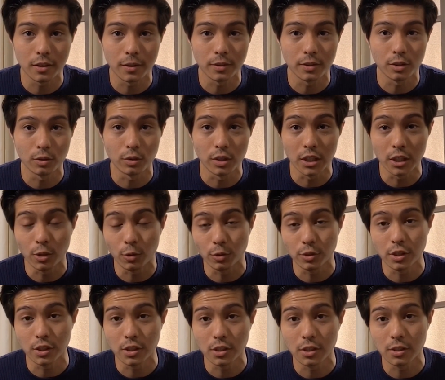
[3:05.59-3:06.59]
you know,
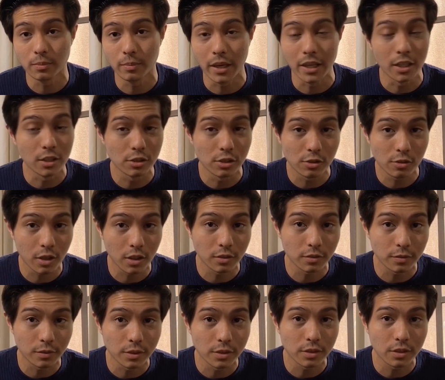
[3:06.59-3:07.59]
ecosystem, energy
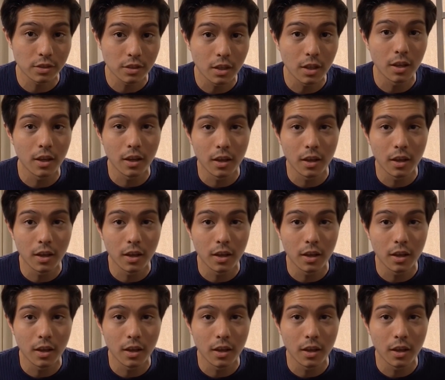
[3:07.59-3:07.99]
transfers.